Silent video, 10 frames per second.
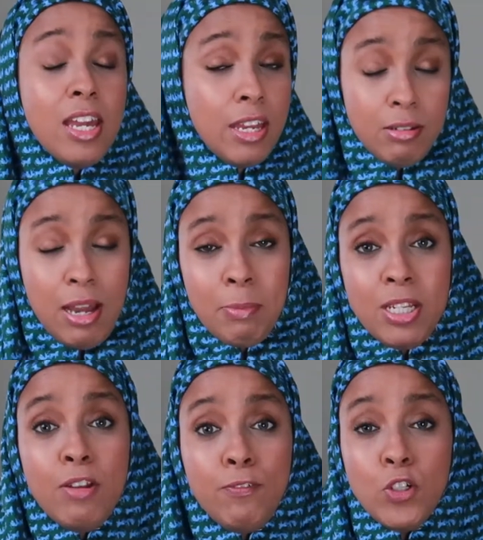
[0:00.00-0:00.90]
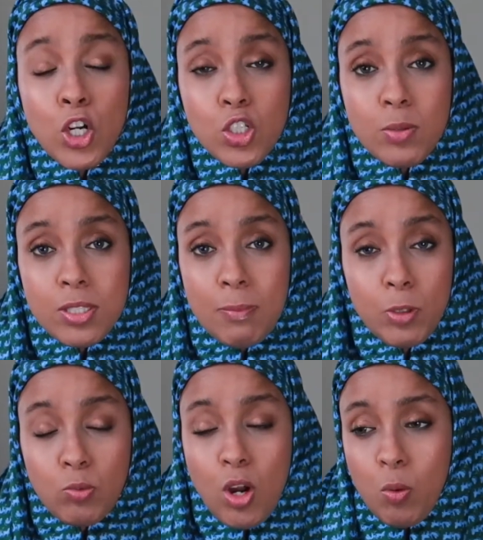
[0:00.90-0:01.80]
I mean, if you're not doing
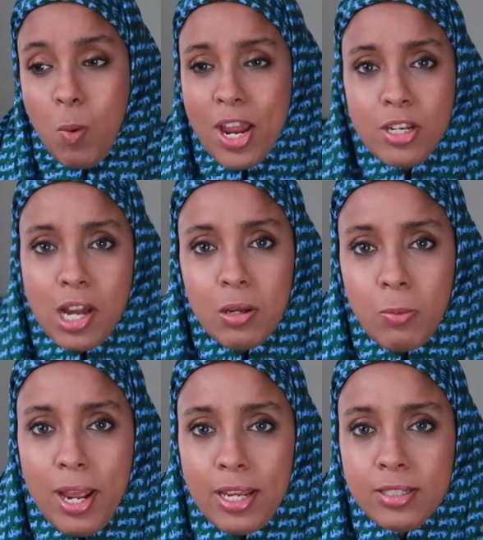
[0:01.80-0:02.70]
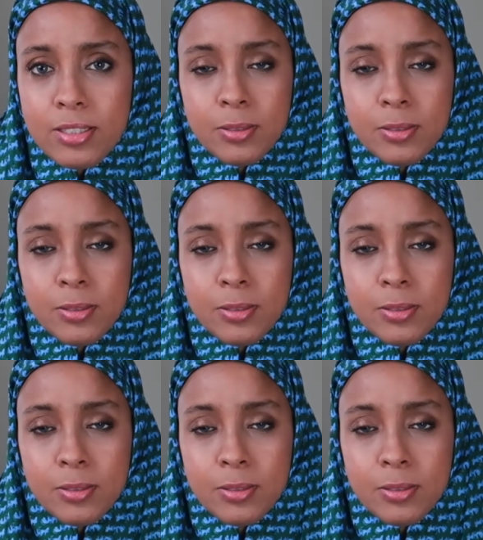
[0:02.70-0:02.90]
something wrong, why not, right?